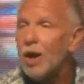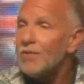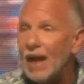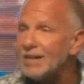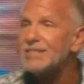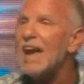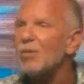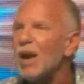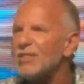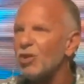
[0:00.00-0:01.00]
that's that
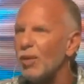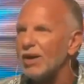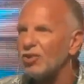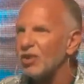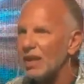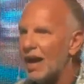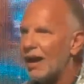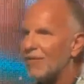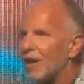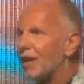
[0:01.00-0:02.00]
resurrection life.
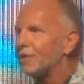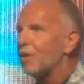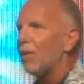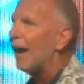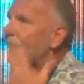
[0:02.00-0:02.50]
And so I can